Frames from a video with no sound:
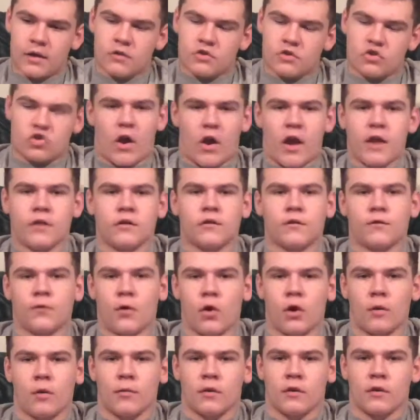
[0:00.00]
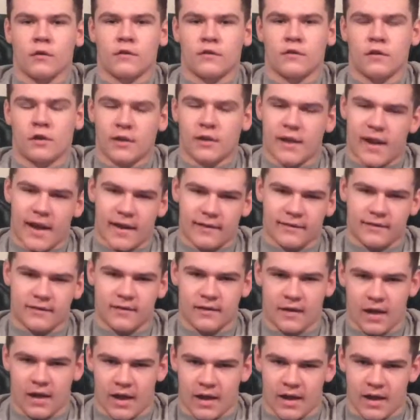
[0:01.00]
Transformers: The Last
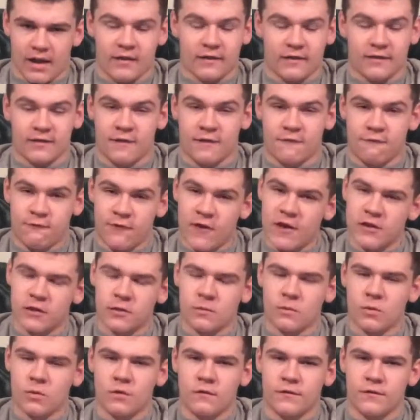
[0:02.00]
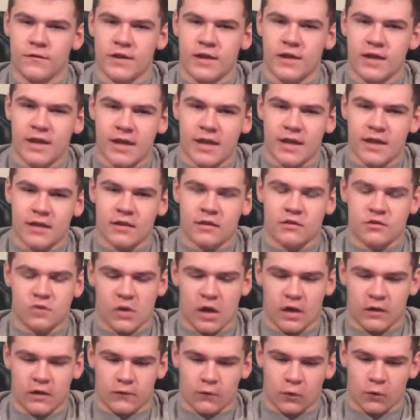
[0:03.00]
Knight is the 5th movie in the
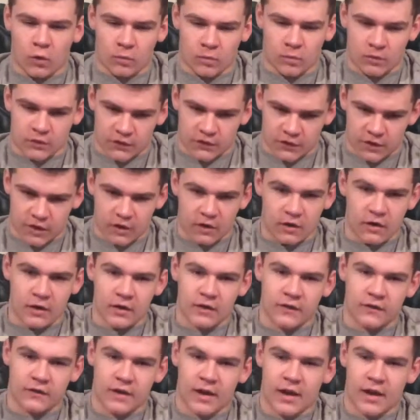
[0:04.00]
Transformers series,